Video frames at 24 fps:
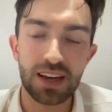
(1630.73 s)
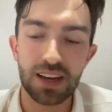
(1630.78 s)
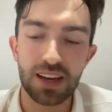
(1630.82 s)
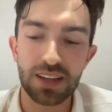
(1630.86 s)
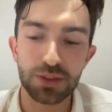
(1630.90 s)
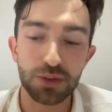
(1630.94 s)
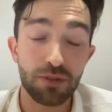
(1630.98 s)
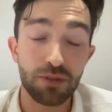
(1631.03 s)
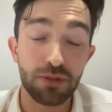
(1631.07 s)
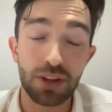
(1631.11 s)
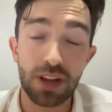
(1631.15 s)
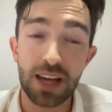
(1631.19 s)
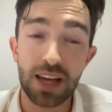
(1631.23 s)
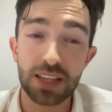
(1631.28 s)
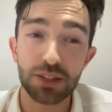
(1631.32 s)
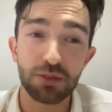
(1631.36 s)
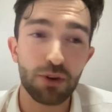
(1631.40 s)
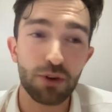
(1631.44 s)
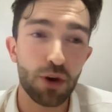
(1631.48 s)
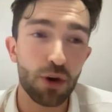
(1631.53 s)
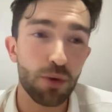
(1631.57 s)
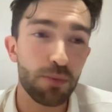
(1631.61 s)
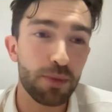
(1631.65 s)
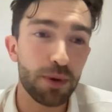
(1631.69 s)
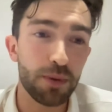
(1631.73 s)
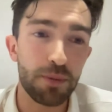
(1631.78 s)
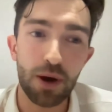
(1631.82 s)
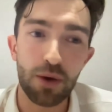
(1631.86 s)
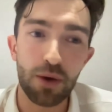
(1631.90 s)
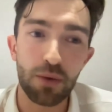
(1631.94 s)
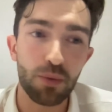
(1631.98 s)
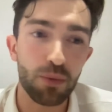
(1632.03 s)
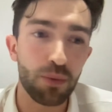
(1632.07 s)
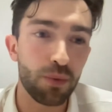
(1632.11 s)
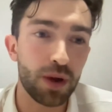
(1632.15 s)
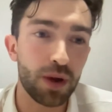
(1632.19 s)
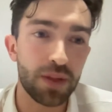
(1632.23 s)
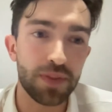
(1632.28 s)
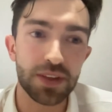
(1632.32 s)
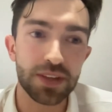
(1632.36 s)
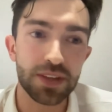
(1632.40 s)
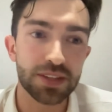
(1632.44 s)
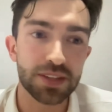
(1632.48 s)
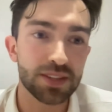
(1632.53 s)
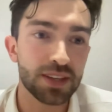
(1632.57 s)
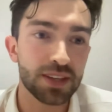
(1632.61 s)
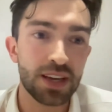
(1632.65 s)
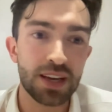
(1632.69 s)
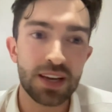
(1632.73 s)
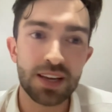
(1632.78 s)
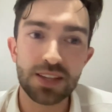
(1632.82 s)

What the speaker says: sort of a loss of hope about what this